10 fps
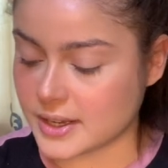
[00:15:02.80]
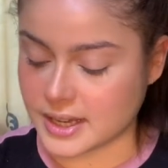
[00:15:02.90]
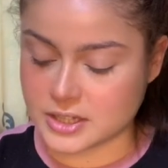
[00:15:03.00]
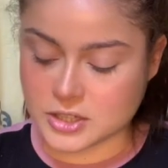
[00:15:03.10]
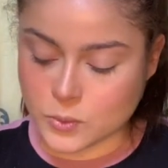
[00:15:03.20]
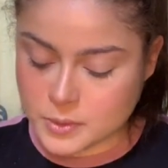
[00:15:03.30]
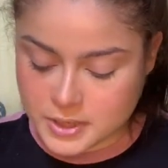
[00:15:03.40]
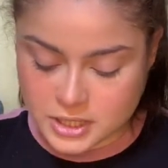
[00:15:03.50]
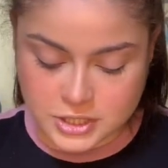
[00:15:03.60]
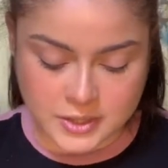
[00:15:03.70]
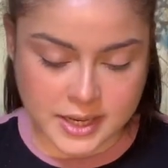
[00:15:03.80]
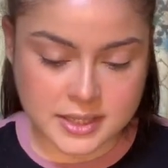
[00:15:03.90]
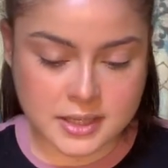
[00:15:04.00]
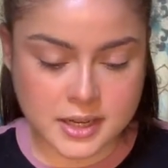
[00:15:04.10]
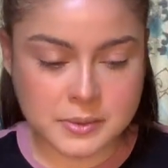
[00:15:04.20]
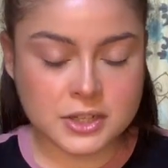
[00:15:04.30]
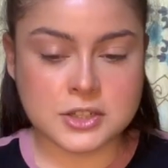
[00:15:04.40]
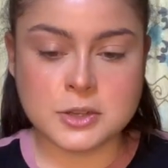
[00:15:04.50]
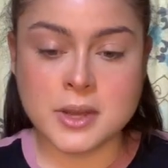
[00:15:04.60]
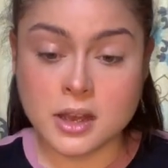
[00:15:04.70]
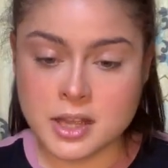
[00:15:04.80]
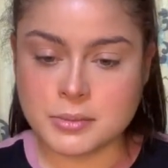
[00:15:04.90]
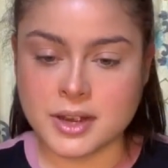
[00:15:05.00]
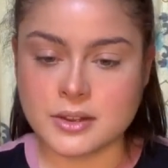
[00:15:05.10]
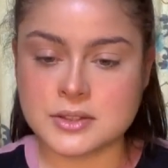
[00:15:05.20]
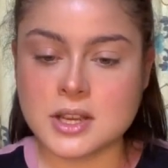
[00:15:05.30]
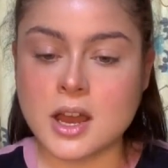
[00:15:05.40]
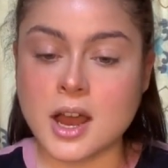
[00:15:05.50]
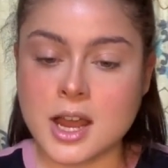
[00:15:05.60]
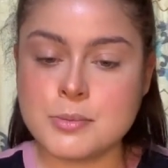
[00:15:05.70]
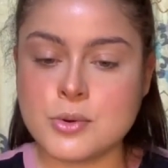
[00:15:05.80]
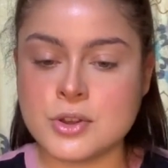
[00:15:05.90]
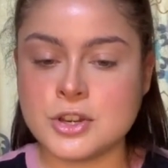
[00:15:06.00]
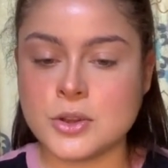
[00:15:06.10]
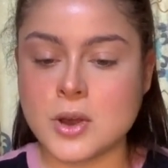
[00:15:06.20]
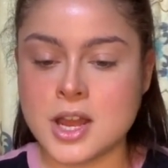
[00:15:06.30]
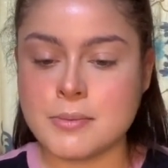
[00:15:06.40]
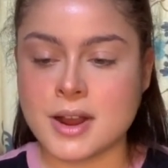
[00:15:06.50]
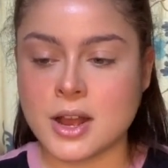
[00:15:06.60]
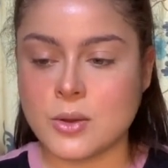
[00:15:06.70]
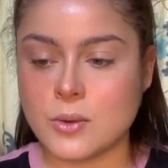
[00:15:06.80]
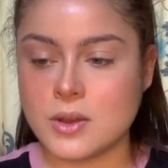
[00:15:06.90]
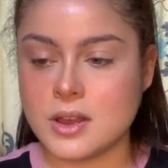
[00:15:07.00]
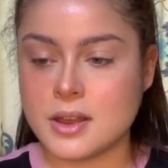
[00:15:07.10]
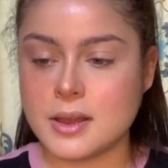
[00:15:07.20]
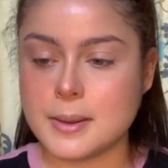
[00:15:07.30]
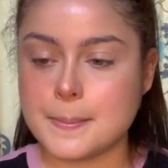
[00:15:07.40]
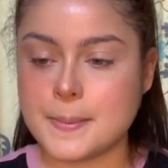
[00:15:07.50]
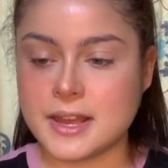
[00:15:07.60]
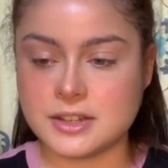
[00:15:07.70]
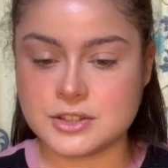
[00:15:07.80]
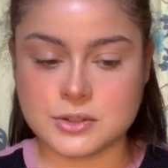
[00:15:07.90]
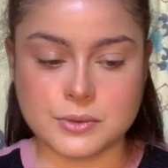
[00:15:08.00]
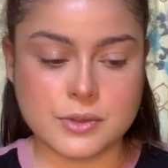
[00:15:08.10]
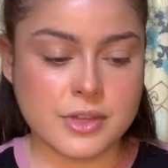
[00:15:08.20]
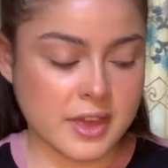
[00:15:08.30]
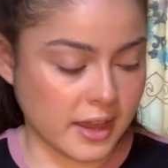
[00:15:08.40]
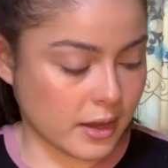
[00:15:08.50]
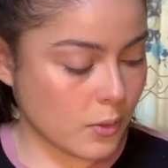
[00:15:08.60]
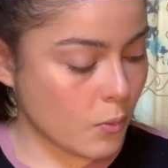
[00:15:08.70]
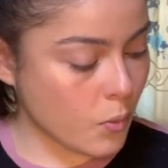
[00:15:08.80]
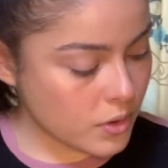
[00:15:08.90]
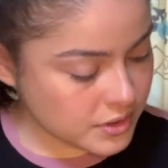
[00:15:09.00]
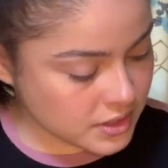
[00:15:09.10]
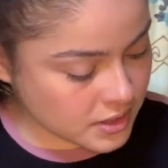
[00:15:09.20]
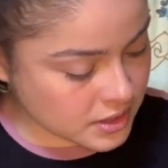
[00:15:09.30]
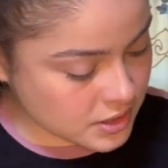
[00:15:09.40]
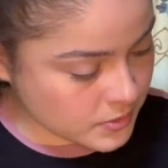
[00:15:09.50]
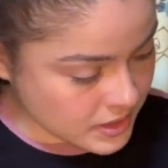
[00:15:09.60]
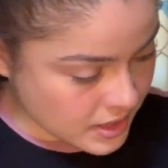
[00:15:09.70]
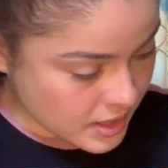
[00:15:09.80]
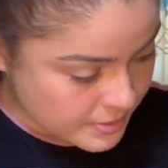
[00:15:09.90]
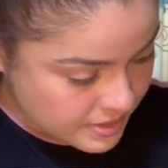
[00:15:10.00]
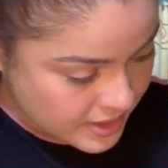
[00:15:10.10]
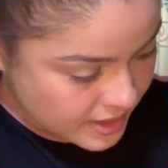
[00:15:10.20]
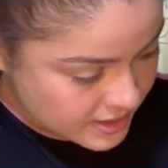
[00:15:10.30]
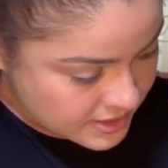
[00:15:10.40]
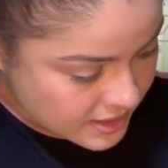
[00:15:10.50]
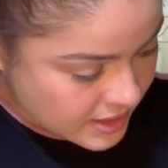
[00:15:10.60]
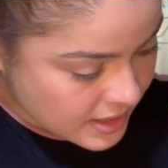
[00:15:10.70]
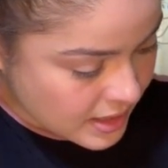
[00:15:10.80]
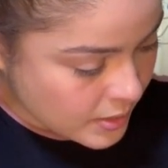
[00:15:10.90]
okay, so what am I gonna do next? I'm gonna do my eyebrows. I bought a new eyebrow pencil thing. What did I do with it? I think it's in here.